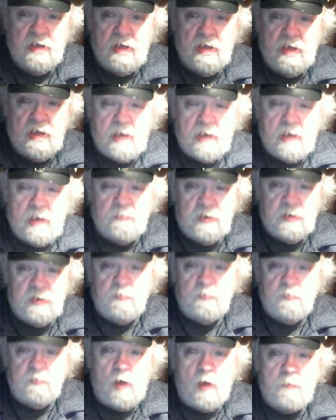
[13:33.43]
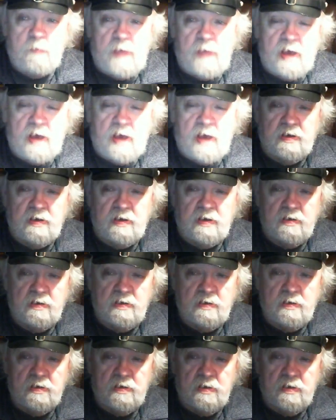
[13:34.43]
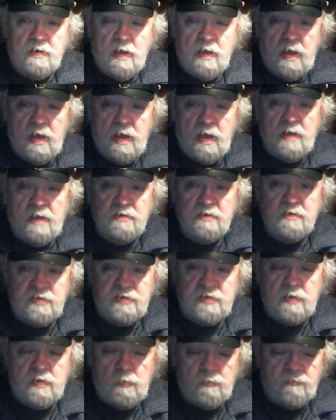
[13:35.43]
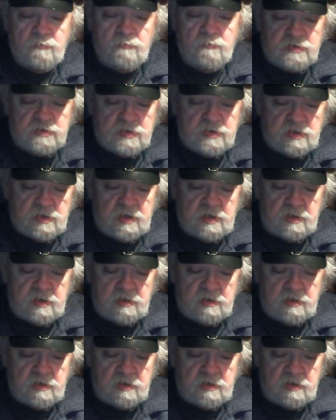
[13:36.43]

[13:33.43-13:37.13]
and being brought back. And so they were virtually,